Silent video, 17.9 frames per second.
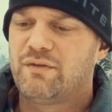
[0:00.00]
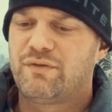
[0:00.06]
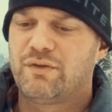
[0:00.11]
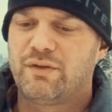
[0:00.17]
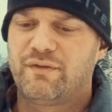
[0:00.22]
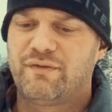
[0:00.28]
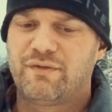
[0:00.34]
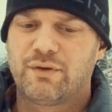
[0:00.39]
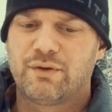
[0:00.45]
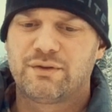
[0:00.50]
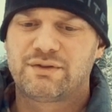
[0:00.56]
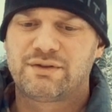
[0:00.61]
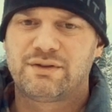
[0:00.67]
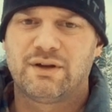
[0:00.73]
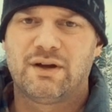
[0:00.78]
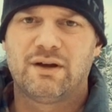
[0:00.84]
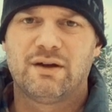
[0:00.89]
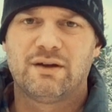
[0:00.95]
for the
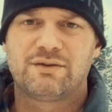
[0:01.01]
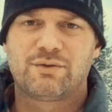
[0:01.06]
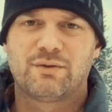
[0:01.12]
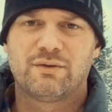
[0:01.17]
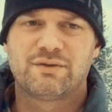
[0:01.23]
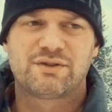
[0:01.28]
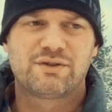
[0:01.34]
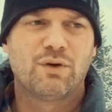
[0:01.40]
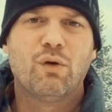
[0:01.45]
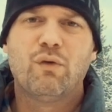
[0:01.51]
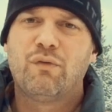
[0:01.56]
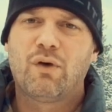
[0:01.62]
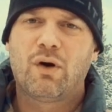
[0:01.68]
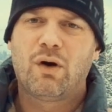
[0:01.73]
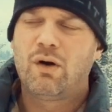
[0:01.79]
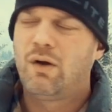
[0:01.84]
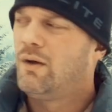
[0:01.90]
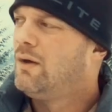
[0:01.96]
first uh, sort of
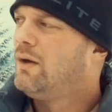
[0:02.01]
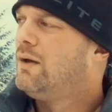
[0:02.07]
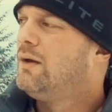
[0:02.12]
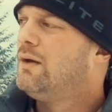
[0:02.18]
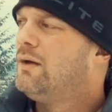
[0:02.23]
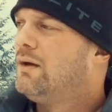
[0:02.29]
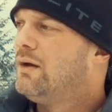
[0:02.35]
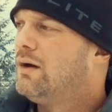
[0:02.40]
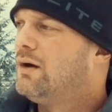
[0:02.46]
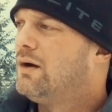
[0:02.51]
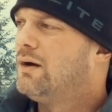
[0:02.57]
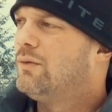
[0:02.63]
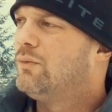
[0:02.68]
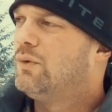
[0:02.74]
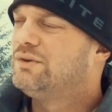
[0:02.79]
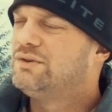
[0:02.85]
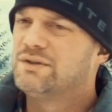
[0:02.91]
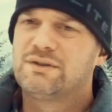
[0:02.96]
snowfall, uh,
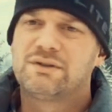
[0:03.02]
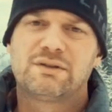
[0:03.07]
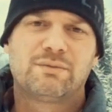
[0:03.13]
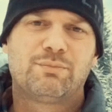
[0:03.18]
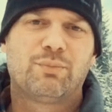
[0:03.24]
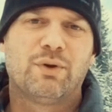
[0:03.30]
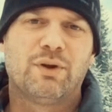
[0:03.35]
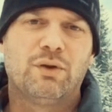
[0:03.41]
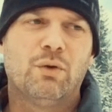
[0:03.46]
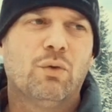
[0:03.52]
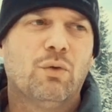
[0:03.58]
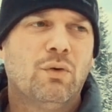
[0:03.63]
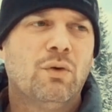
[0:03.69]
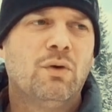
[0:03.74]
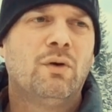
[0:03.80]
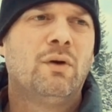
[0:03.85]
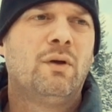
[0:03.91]
which is pretty cool.